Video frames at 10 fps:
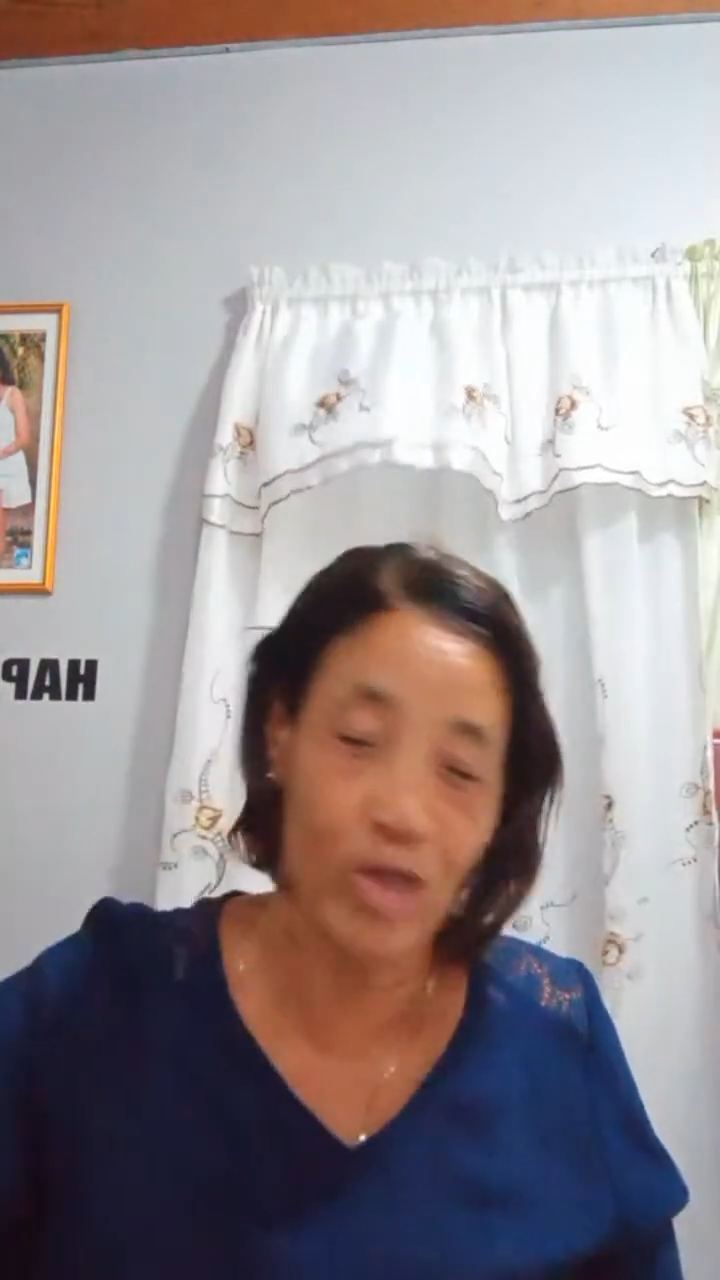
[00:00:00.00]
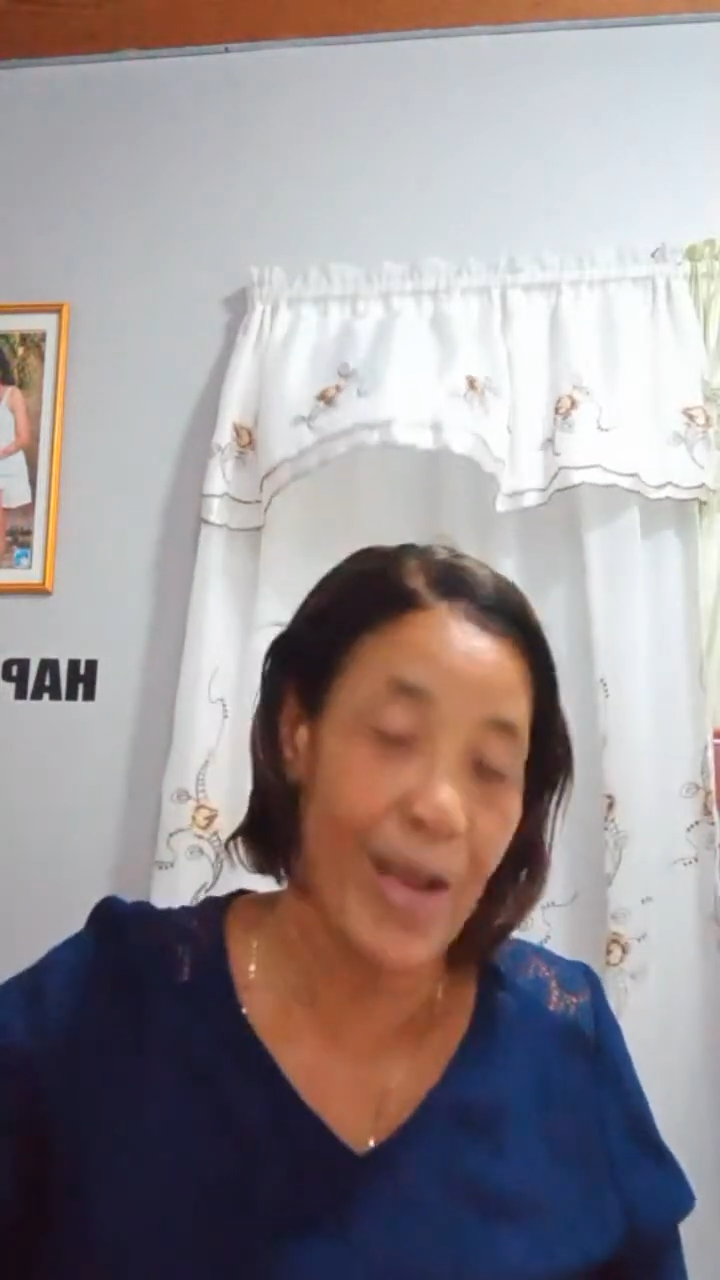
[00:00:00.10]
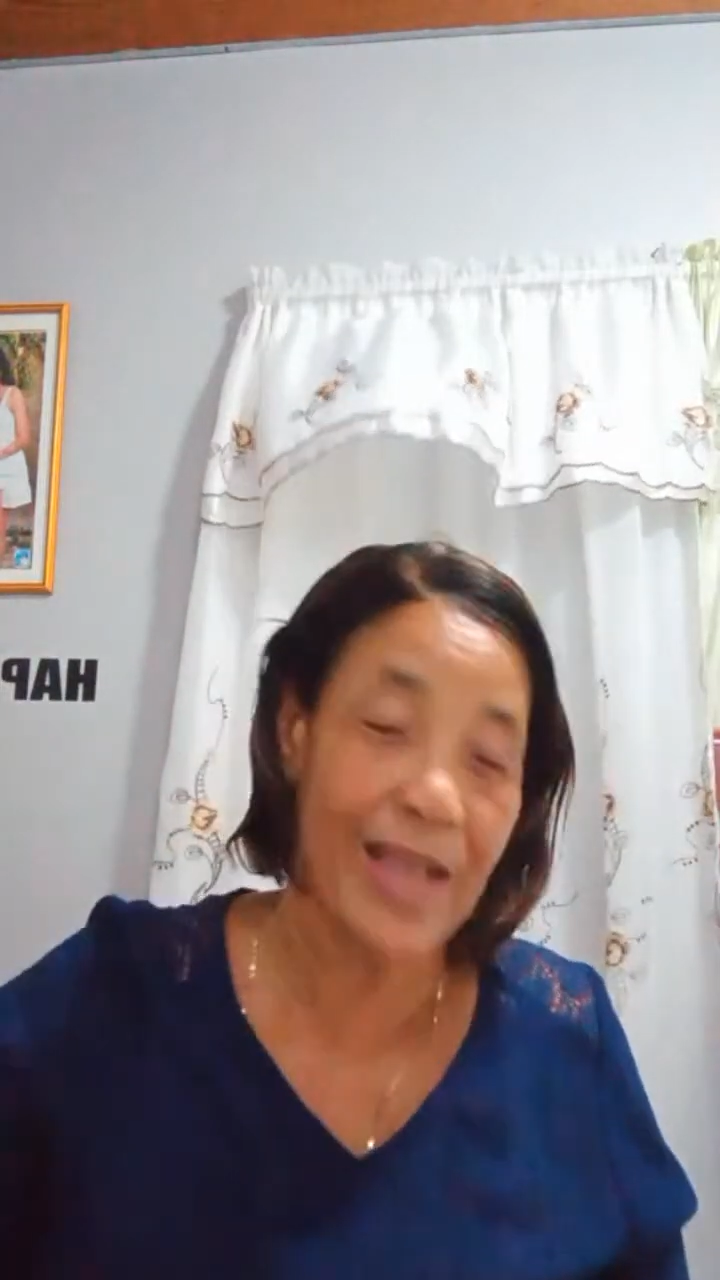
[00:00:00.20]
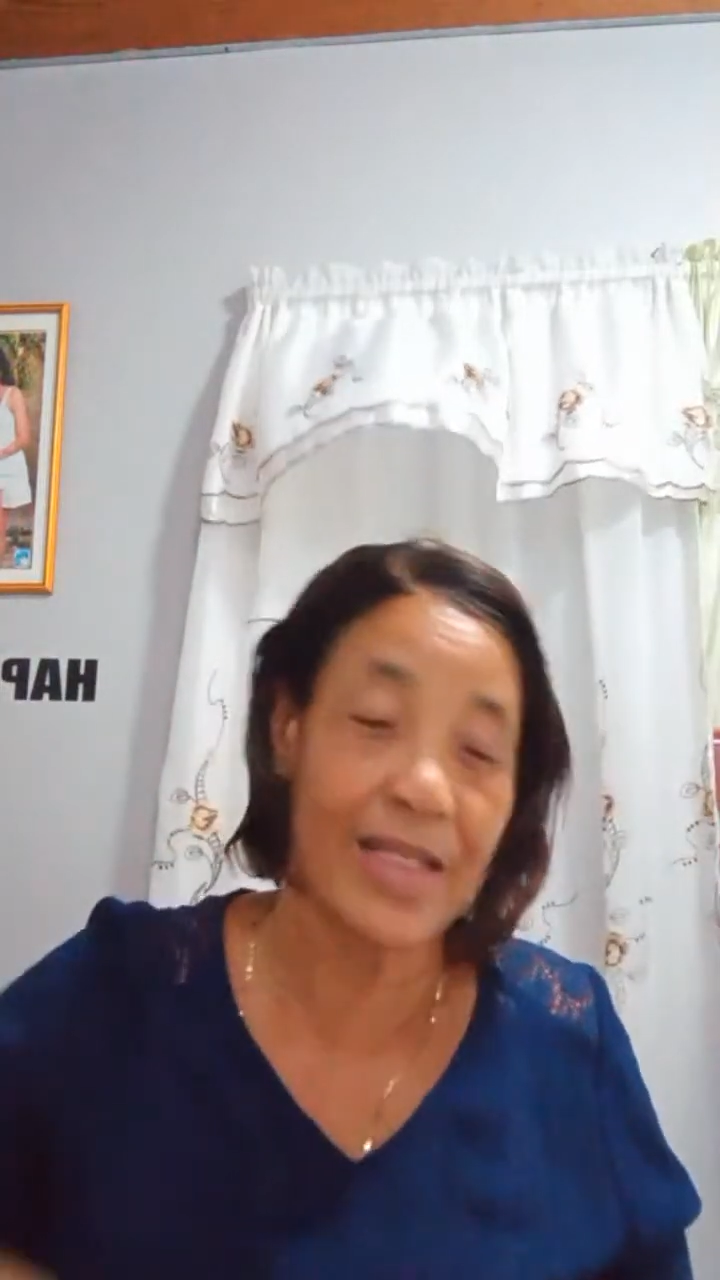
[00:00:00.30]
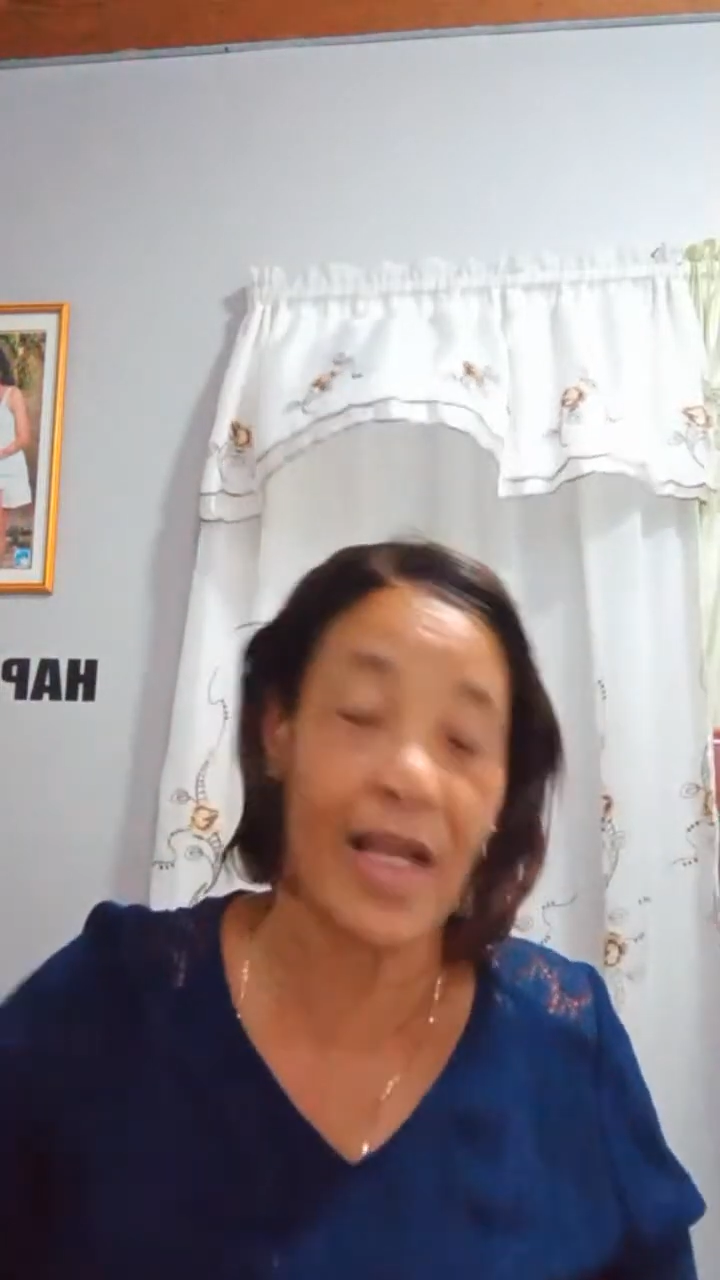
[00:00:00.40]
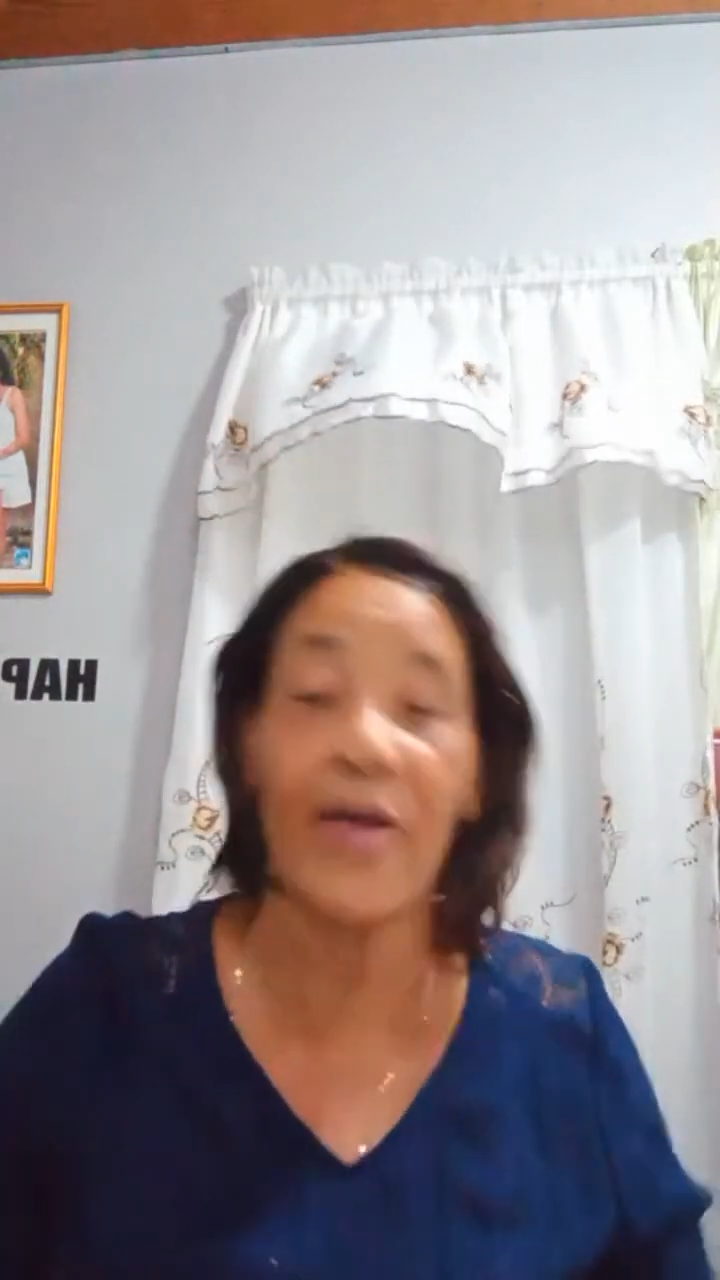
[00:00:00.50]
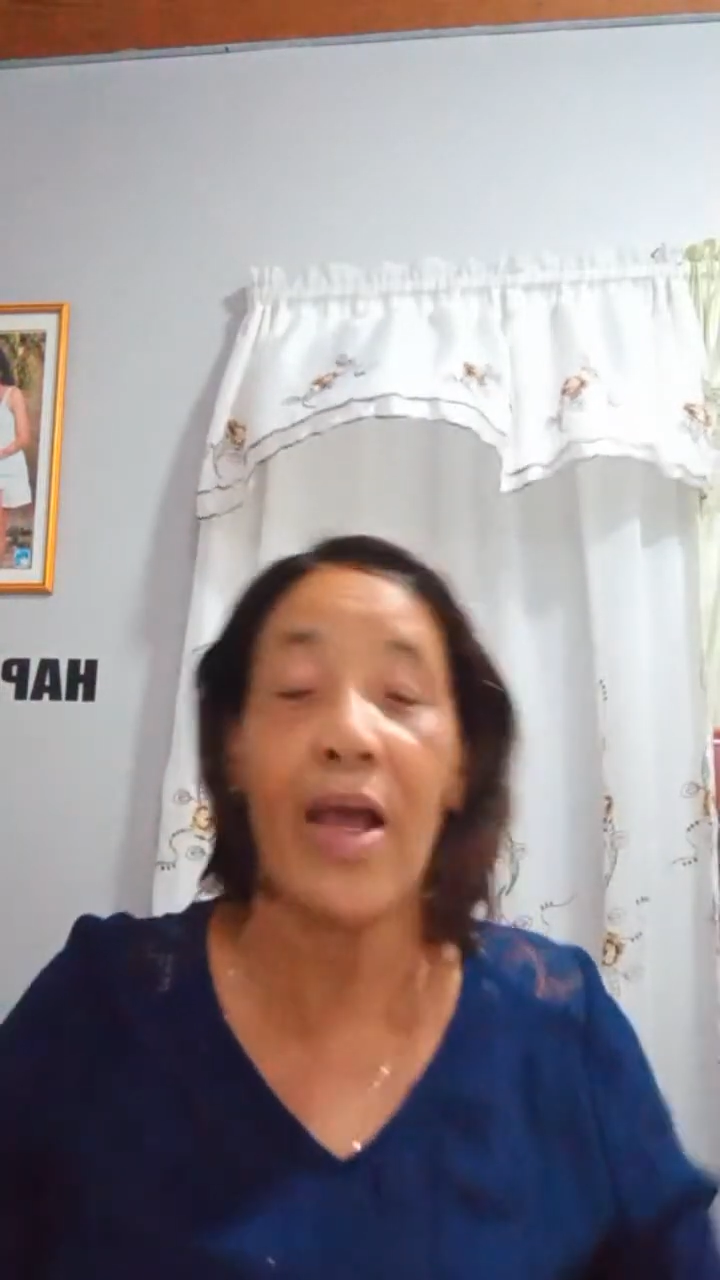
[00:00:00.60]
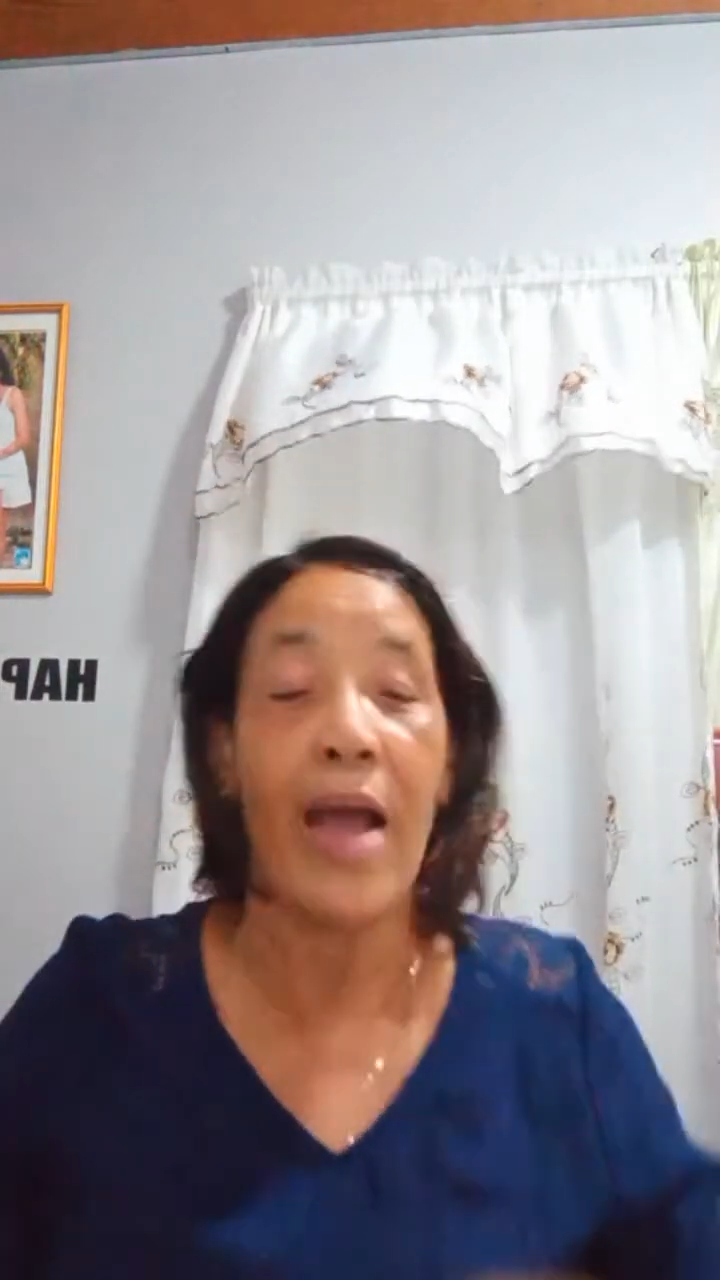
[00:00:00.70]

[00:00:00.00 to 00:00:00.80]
myself,